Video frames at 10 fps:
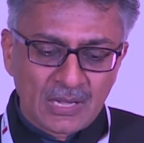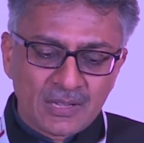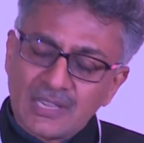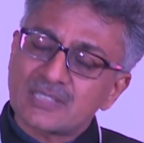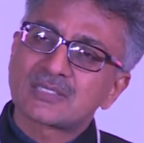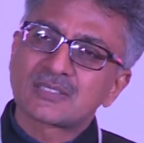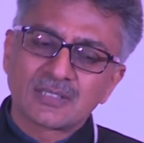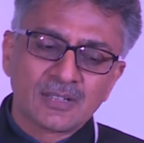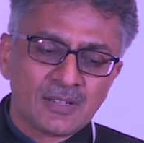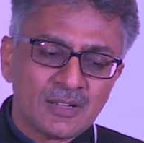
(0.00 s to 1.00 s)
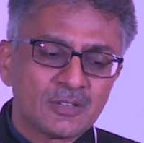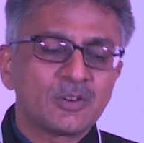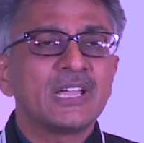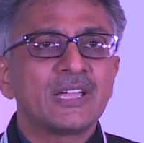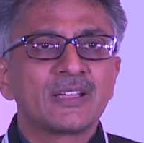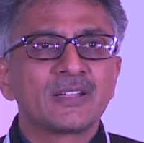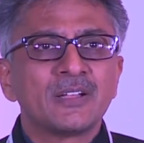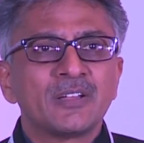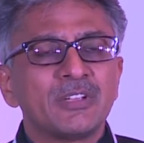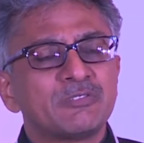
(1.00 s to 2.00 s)
Yes, today,
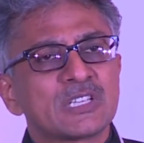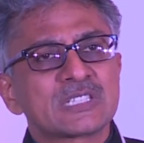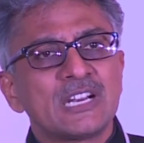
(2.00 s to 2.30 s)
we've just